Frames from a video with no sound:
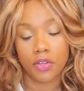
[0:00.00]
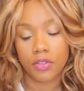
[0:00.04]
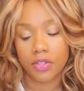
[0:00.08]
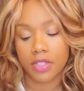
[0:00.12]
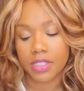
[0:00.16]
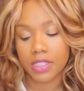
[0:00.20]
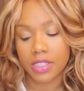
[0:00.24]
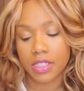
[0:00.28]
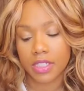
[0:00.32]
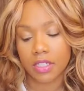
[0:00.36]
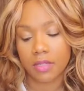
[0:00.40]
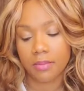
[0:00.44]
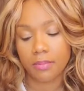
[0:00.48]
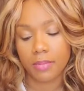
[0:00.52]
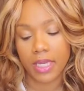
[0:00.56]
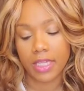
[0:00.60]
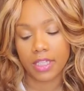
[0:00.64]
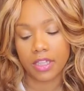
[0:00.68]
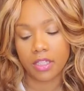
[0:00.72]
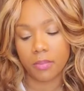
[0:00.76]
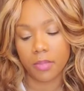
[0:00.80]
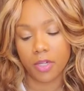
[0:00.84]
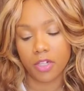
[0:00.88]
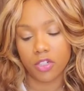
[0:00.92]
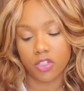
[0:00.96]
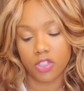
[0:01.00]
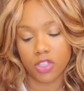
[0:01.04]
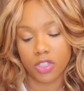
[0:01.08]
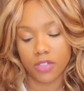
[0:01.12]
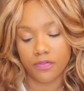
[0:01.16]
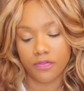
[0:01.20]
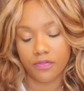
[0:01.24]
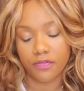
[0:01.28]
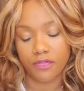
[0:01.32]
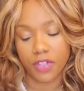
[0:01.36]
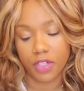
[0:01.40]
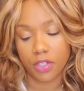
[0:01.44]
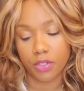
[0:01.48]
This could make the person
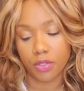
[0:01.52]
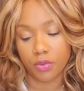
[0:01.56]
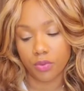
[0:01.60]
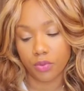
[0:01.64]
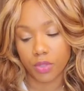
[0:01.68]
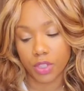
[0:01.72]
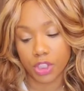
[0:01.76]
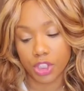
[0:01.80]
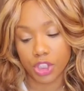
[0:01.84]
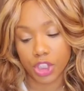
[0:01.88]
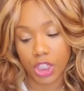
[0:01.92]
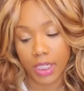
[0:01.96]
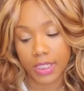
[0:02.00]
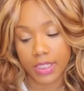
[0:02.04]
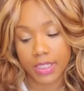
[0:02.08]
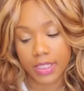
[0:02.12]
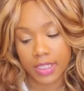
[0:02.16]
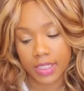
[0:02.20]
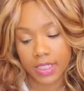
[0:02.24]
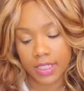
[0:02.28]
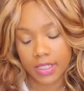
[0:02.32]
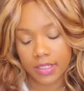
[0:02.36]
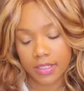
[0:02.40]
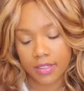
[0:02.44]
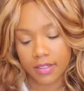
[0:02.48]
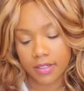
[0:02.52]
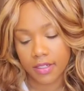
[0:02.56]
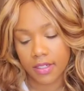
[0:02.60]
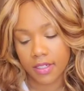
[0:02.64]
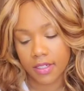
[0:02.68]
feel rejected.